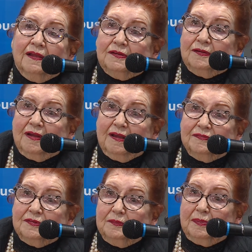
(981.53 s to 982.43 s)
you
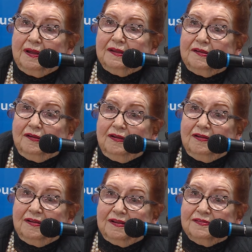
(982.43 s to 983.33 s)
have to buy
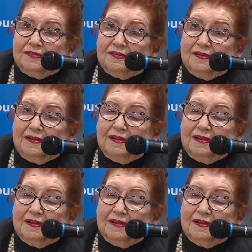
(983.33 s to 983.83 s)
Carling's.